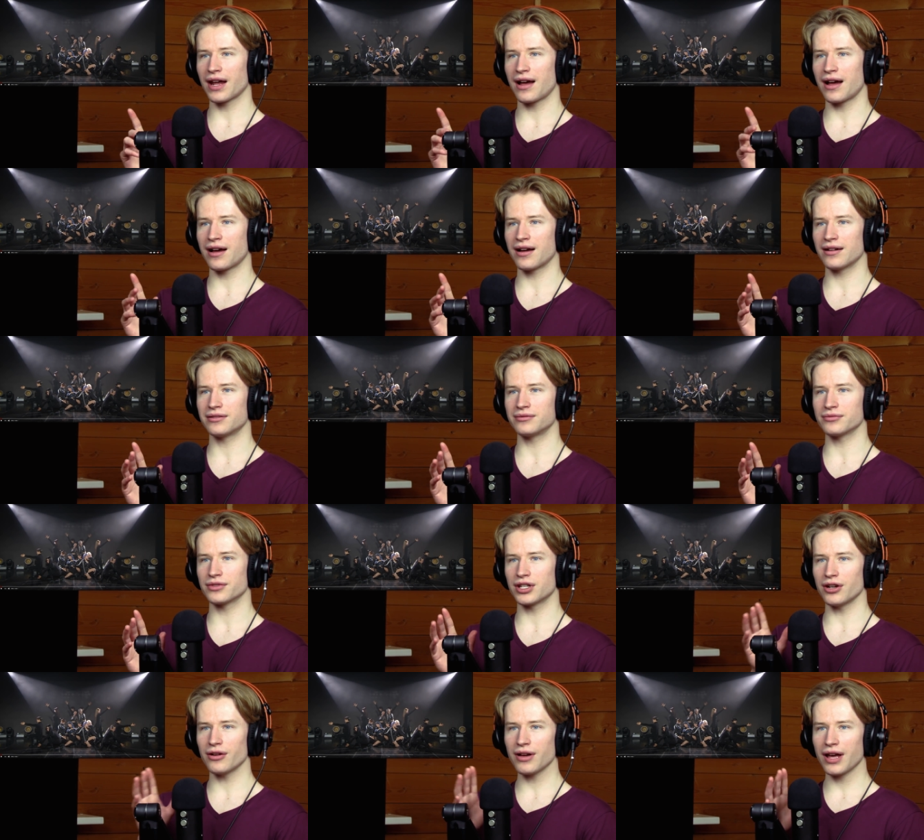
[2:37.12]
Uh,
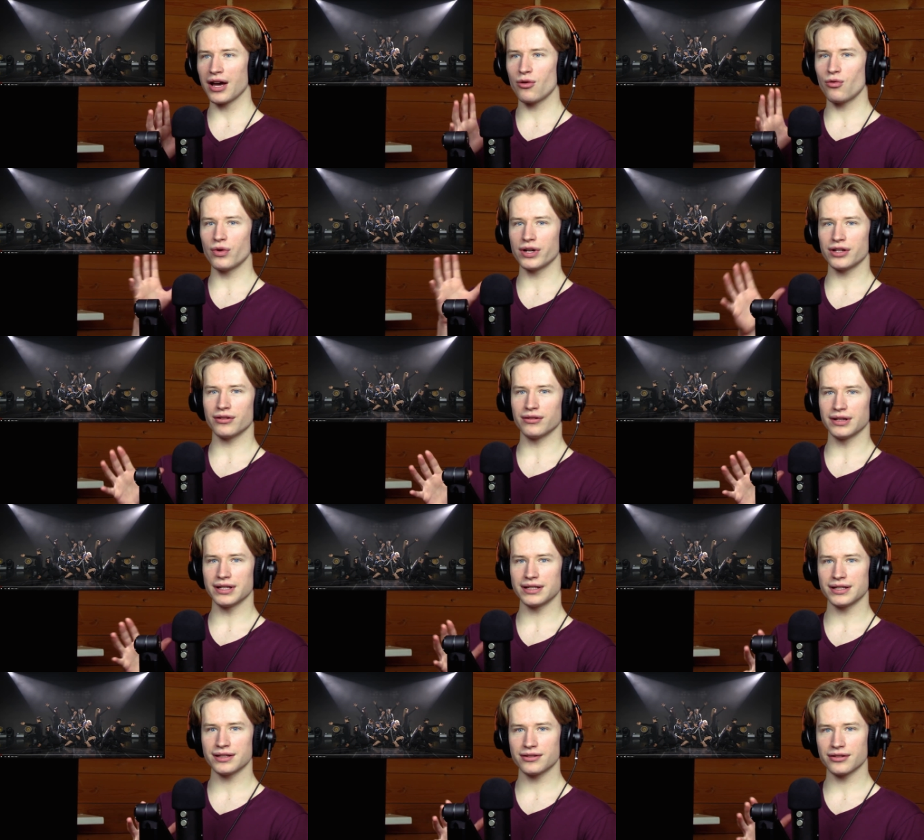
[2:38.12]
you know how when you
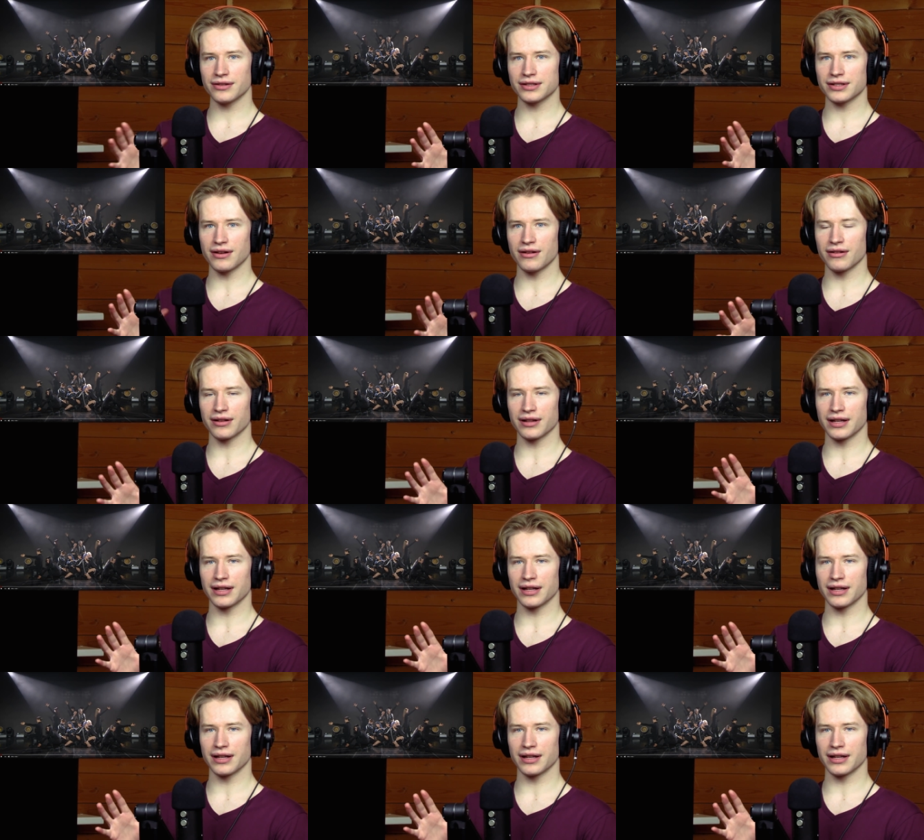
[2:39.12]
listen to the song